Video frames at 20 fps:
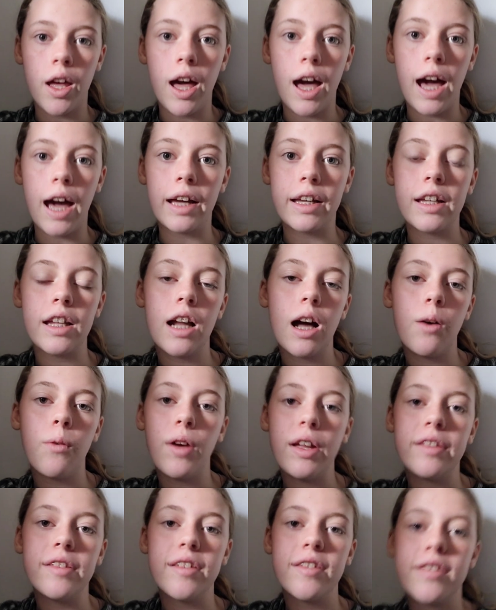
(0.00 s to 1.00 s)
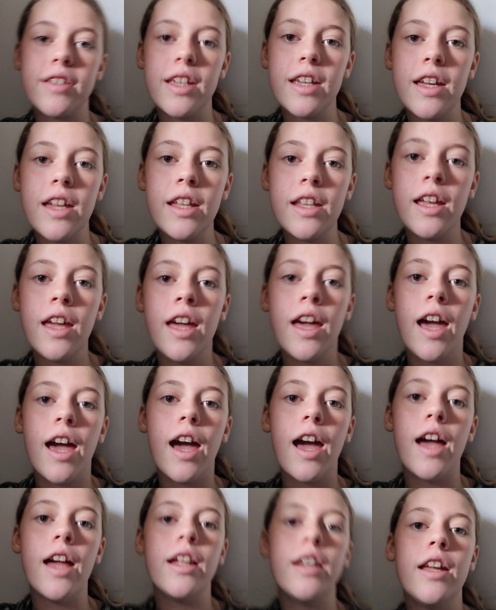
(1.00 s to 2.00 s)
I cannot wait to see it,
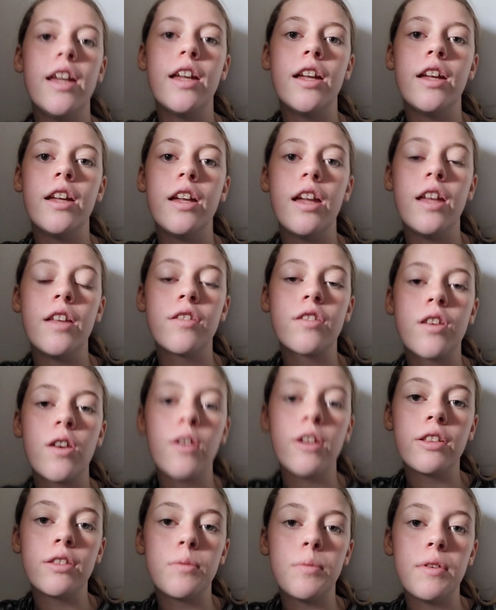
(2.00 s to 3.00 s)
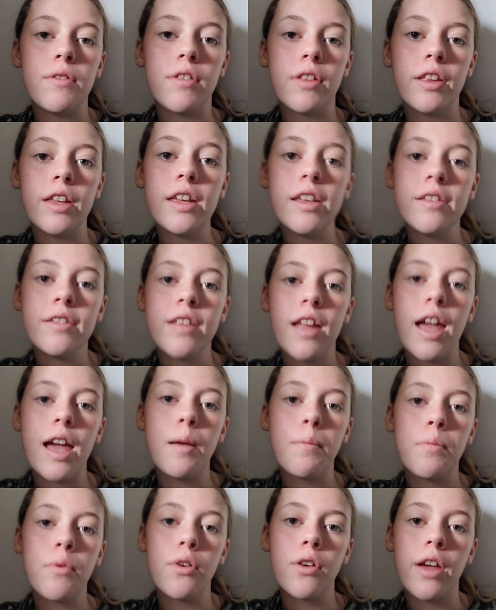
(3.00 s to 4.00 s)
and it is going to be released
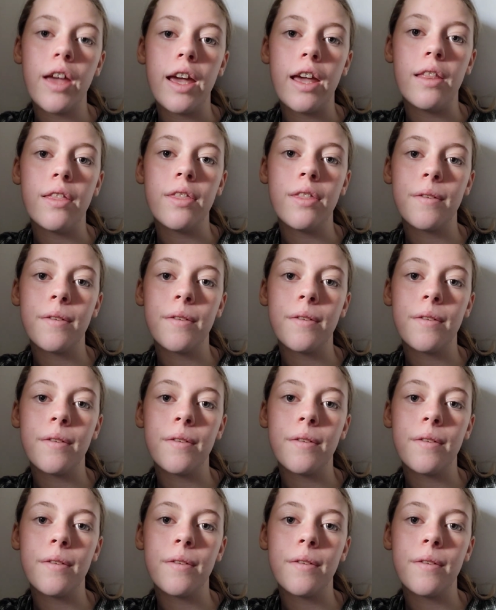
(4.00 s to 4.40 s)
April 8th.